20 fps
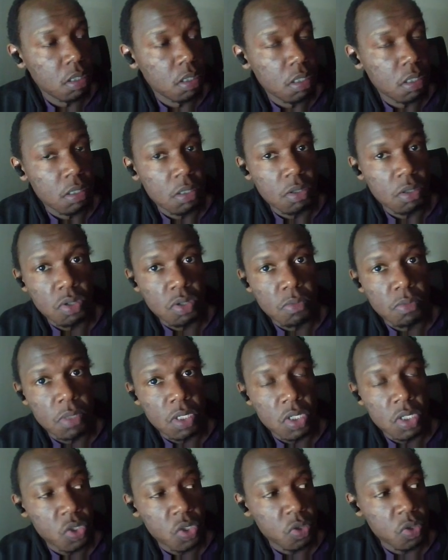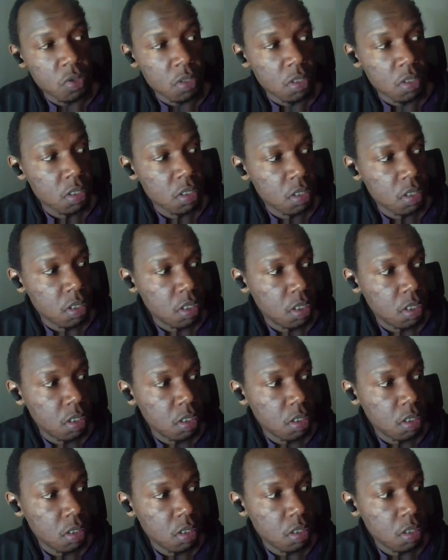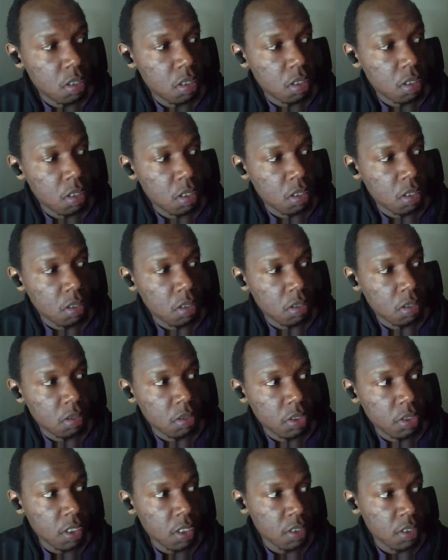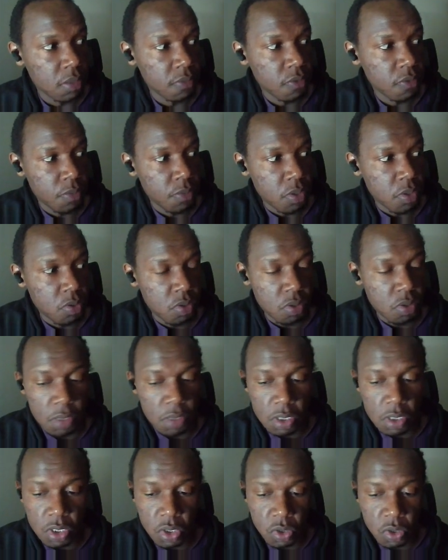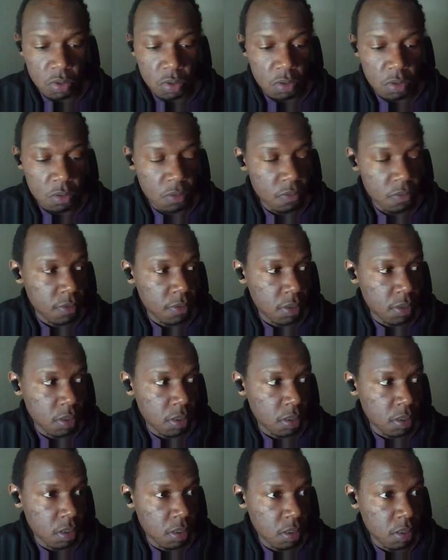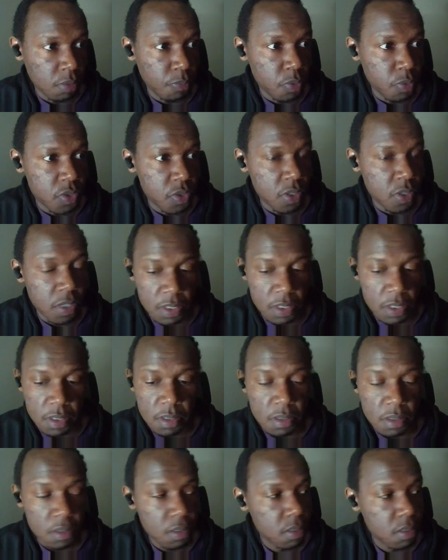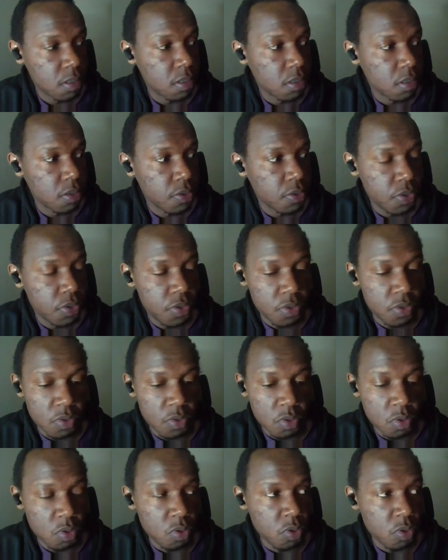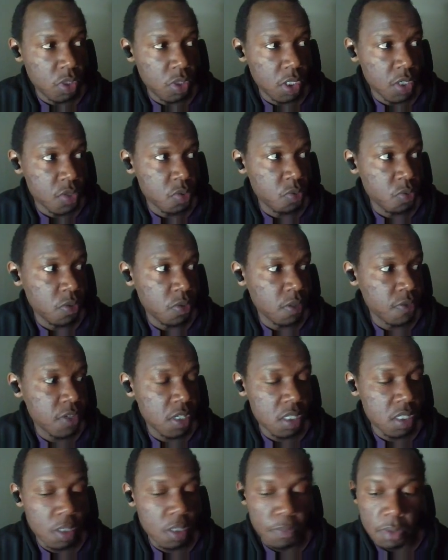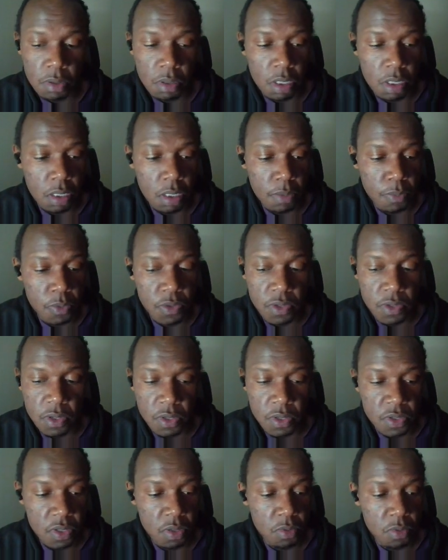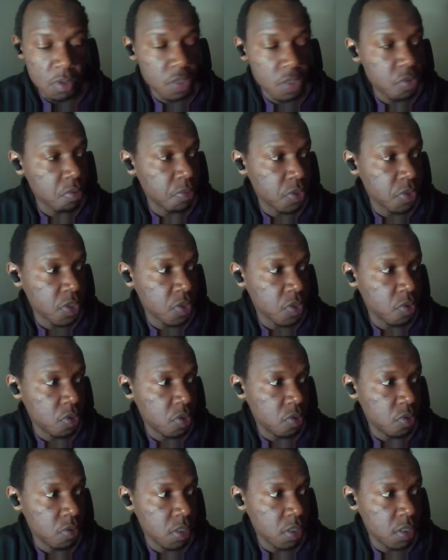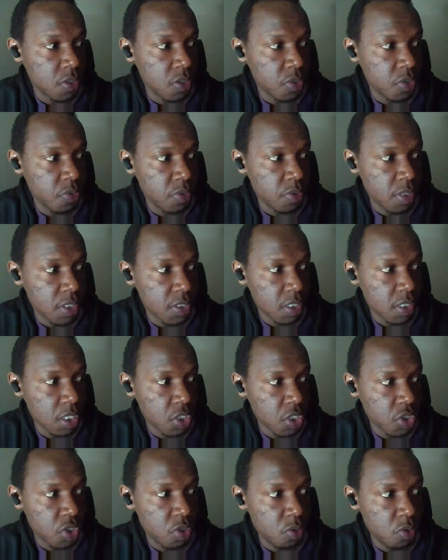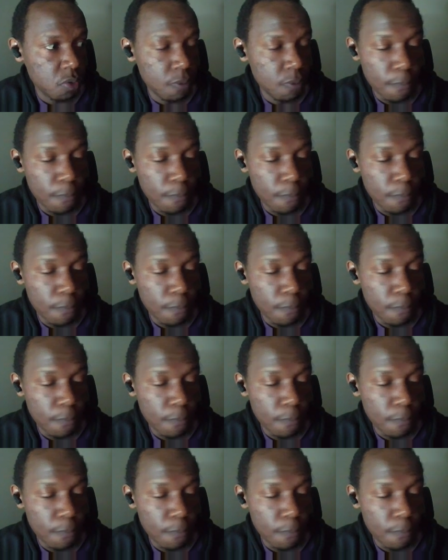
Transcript: documentation. From the documentation of Postgres. So yeah, so we have set up our PostgreSQL. So I'm just going to exit with a /q,